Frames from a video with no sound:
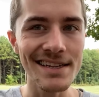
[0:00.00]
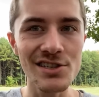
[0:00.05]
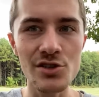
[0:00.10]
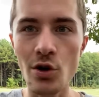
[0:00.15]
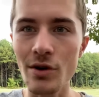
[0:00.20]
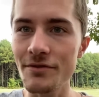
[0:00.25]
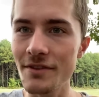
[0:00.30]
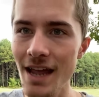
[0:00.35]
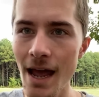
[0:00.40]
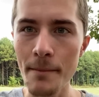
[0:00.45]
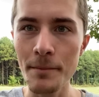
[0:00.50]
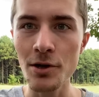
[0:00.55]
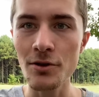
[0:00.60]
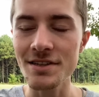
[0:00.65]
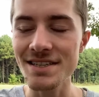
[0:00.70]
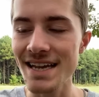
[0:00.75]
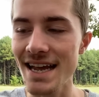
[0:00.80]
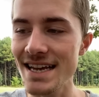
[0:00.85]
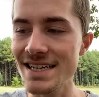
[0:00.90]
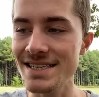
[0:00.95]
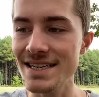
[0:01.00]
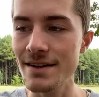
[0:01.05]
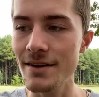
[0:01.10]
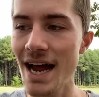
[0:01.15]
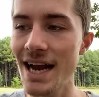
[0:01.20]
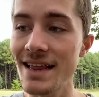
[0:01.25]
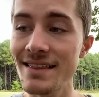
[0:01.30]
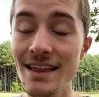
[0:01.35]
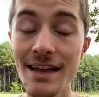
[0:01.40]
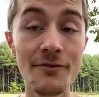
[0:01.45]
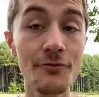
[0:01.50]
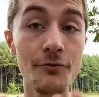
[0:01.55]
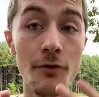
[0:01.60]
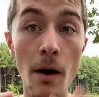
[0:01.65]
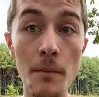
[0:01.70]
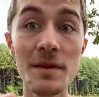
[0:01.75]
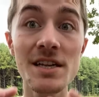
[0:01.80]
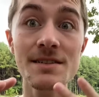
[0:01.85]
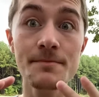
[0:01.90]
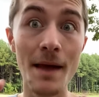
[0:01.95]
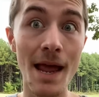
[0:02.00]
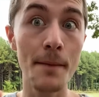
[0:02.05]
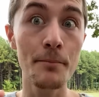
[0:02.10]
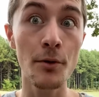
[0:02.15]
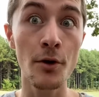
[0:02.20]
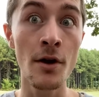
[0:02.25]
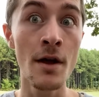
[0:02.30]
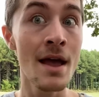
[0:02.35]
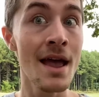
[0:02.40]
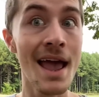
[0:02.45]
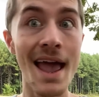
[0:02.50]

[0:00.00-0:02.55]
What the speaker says: sort of chemical taste kind of thing from this paper.